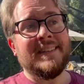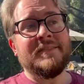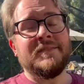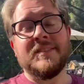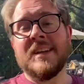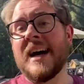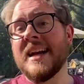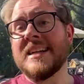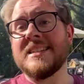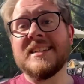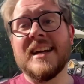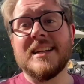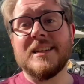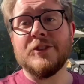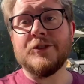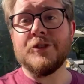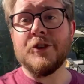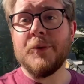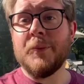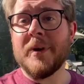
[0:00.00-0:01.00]
Not exactly
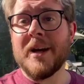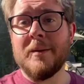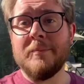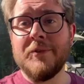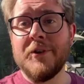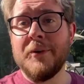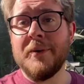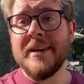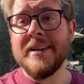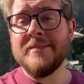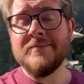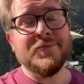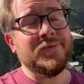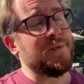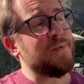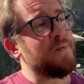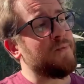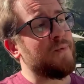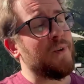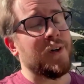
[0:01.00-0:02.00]
sure what I'm doing.
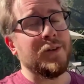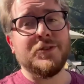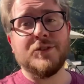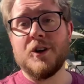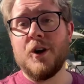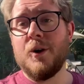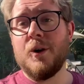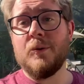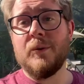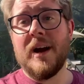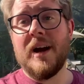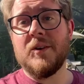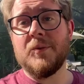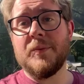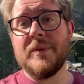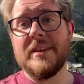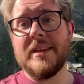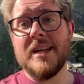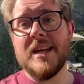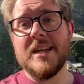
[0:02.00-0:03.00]
First go around
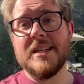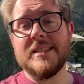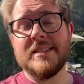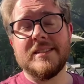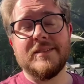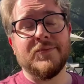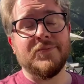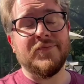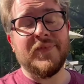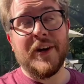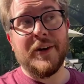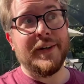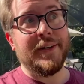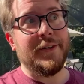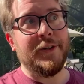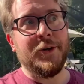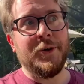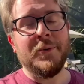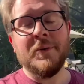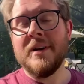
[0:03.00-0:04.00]
with this, very
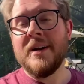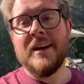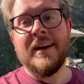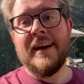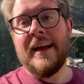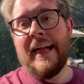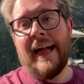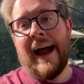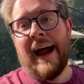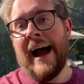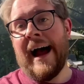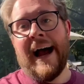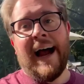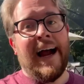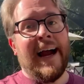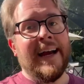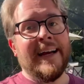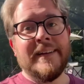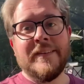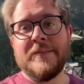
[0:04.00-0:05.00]
new.
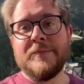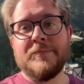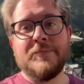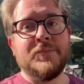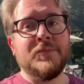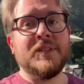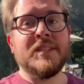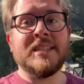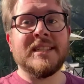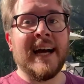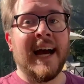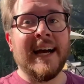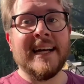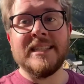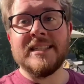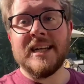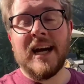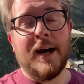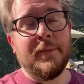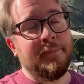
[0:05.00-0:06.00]
I
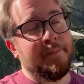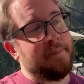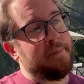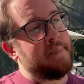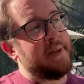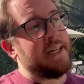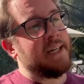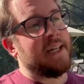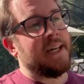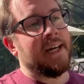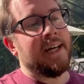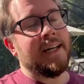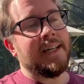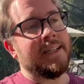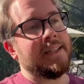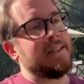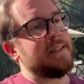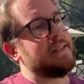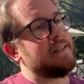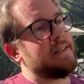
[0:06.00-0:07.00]
signed up
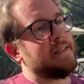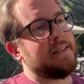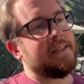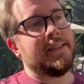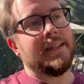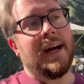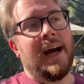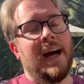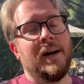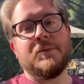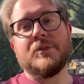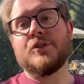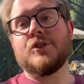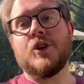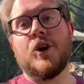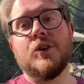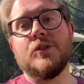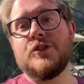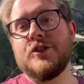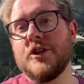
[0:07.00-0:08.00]
because I was
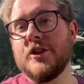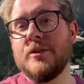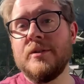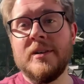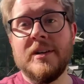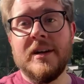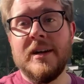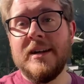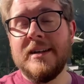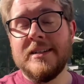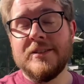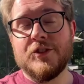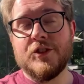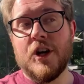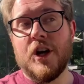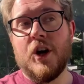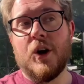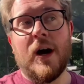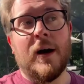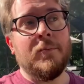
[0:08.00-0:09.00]
told to.
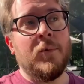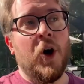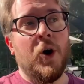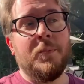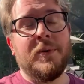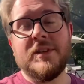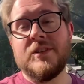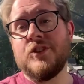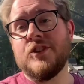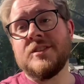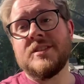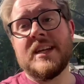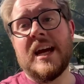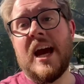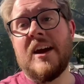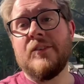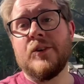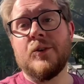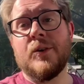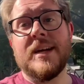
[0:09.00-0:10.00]
So I'm hoping just to
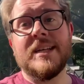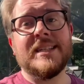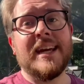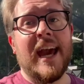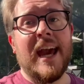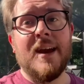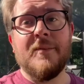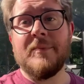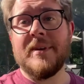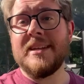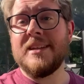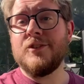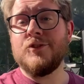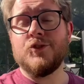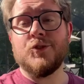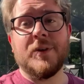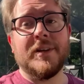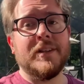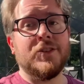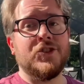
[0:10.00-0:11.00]
have a great game and
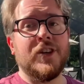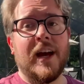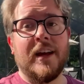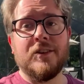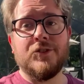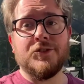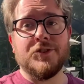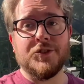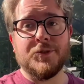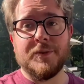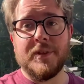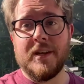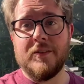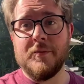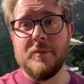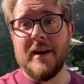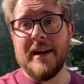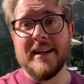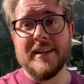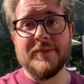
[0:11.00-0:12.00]
enjoy the challenges with
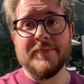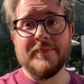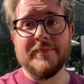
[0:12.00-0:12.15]
everybody.